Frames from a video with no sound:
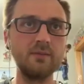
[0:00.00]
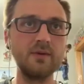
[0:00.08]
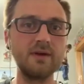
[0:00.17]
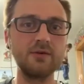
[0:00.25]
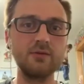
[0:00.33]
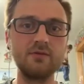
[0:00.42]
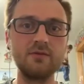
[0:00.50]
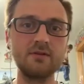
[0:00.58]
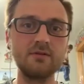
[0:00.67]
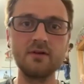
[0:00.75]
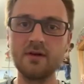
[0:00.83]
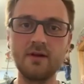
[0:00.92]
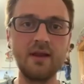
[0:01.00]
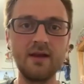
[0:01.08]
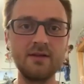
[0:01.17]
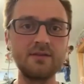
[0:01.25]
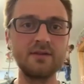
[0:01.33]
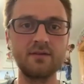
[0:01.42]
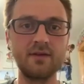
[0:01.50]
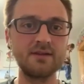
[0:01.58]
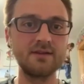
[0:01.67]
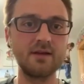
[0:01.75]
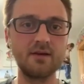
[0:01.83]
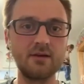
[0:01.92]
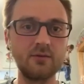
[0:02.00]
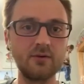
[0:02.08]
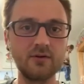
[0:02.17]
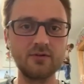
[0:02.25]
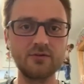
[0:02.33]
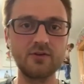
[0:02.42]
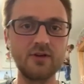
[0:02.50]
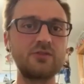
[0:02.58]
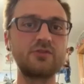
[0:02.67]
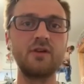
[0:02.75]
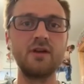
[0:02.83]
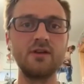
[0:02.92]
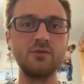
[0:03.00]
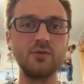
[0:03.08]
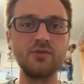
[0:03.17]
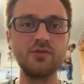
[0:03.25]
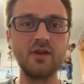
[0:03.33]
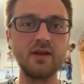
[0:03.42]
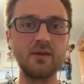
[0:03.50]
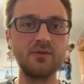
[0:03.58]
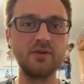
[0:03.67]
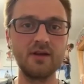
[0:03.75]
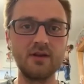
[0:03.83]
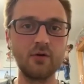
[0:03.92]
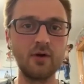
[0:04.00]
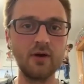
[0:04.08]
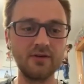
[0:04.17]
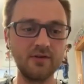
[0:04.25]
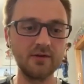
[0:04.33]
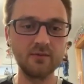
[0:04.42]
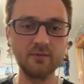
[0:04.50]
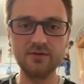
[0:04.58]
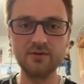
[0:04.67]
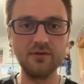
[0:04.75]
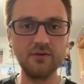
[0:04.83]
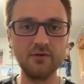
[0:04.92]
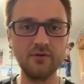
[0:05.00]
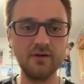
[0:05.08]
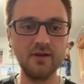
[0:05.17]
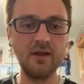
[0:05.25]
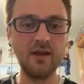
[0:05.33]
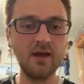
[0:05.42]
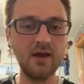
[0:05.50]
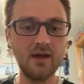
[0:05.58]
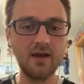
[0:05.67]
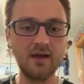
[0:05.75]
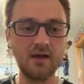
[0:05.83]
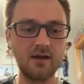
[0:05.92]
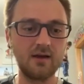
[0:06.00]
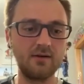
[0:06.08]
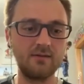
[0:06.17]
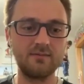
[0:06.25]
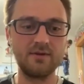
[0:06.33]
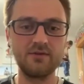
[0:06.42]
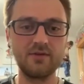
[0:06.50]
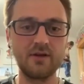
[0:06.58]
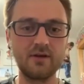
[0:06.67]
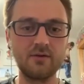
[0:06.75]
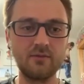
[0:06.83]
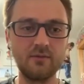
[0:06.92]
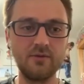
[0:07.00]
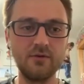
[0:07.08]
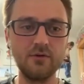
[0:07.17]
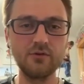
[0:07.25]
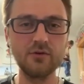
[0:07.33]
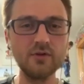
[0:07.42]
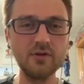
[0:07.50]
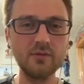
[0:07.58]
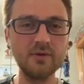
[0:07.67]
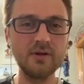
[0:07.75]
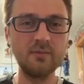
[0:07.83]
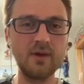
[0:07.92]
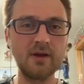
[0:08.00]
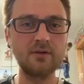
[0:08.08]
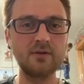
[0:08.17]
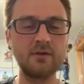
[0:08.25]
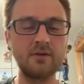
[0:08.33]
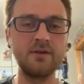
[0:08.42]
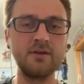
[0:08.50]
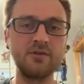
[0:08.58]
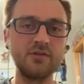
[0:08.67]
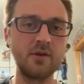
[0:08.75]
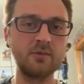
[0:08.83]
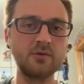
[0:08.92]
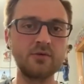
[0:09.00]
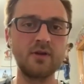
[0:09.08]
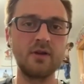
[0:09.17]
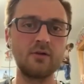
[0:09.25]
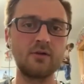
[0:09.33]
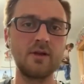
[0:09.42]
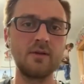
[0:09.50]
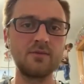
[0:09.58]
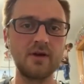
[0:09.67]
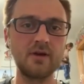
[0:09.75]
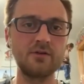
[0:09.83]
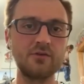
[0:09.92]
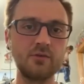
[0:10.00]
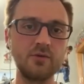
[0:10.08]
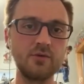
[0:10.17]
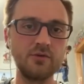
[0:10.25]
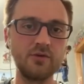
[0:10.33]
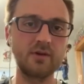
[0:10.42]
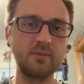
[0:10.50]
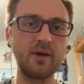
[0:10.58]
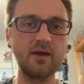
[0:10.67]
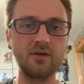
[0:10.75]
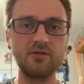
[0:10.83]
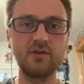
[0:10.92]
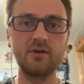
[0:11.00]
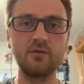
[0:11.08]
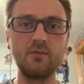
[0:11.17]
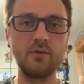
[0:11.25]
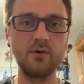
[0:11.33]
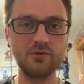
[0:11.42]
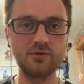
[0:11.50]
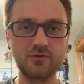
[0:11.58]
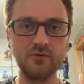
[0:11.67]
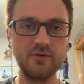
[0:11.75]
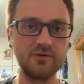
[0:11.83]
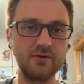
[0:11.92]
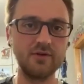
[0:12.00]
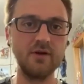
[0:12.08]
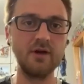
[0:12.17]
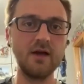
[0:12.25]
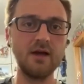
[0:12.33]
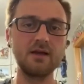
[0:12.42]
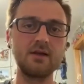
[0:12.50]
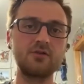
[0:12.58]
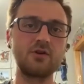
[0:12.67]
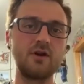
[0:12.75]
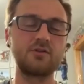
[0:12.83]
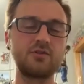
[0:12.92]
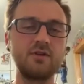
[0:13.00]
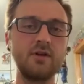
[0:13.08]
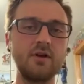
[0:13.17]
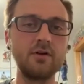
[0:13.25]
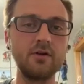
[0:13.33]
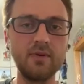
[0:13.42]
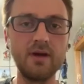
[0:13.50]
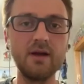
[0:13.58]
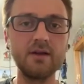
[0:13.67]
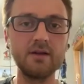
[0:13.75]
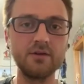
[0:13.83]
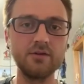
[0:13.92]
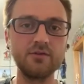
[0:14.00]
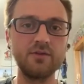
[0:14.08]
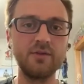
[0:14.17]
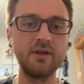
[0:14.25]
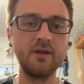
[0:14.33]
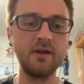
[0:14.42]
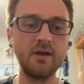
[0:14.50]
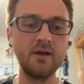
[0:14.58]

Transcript: because we've never done anything like that. Like we were scratching our heads with setups and had no idea what to do. And I was like, we use a little bit of metal in the summers on hill climb tires. So we'll use like a paddle tire with bolts through it to get traction on the harder pack hills. And then